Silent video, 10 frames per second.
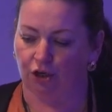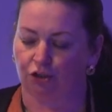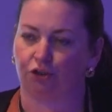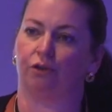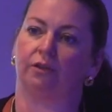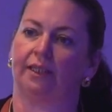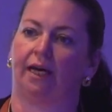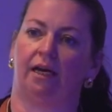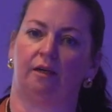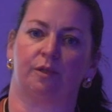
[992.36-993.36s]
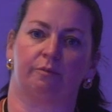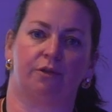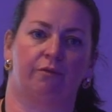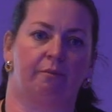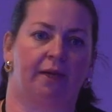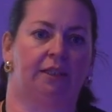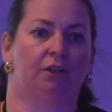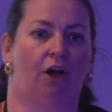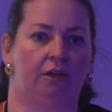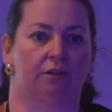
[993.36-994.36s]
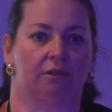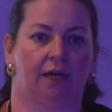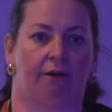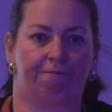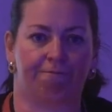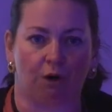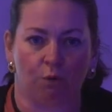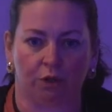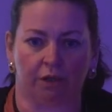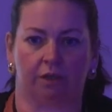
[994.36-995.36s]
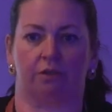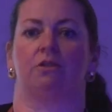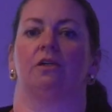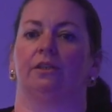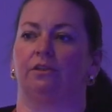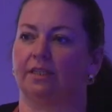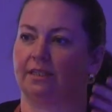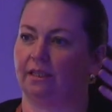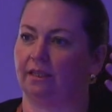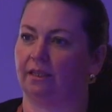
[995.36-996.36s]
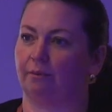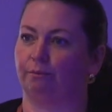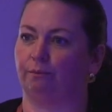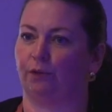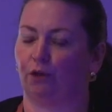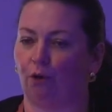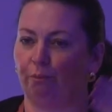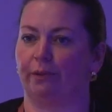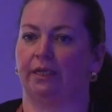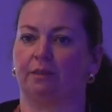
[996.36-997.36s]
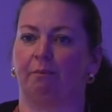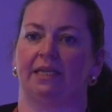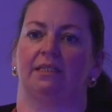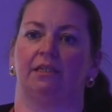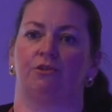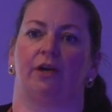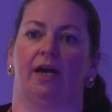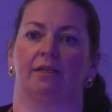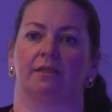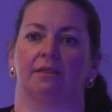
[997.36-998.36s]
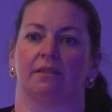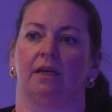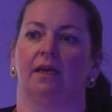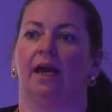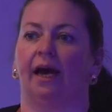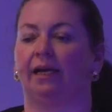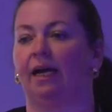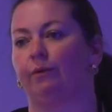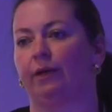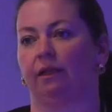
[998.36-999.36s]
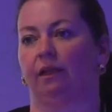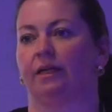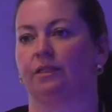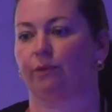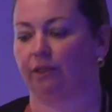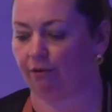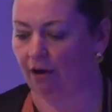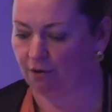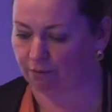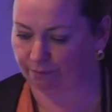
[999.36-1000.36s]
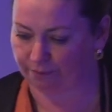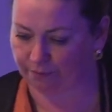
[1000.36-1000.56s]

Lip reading: surely that helps them to remain loyal and focused and to see the company's best interests and how it aligns with their own.